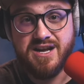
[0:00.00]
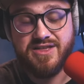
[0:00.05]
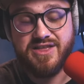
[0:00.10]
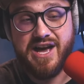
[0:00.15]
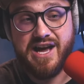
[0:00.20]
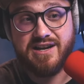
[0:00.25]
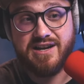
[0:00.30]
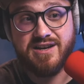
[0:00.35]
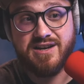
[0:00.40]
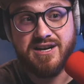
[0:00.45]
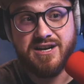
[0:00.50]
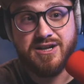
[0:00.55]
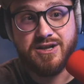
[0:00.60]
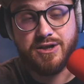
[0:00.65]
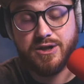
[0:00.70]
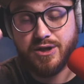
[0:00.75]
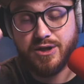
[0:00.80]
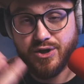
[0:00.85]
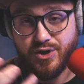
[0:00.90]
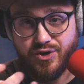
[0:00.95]
that
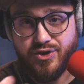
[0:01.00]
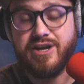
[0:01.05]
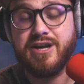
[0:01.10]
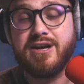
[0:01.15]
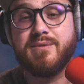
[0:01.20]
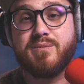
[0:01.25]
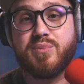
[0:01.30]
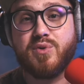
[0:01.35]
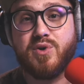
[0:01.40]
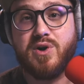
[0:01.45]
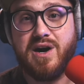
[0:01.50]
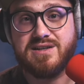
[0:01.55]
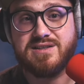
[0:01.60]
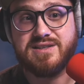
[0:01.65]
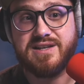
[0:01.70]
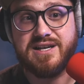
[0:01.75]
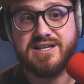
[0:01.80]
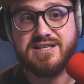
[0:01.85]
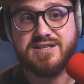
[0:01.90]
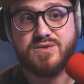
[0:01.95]
learning
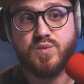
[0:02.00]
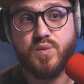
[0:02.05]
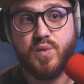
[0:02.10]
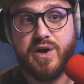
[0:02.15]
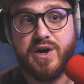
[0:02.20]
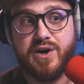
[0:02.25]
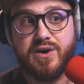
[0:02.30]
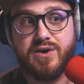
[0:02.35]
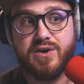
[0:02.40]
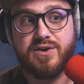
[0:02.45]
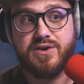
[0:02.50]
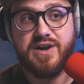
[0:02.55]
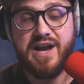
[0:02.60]
process where